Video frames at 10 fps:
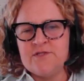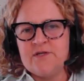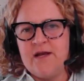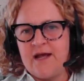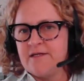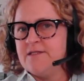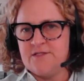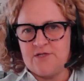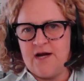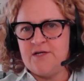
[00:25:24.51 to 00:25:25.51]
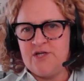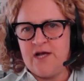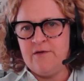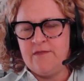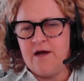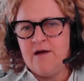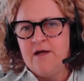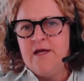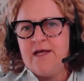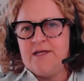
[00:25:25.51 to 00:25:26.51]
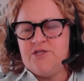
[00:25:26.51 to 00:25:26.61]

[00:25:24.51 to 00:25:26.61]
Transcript: connected strategy out there and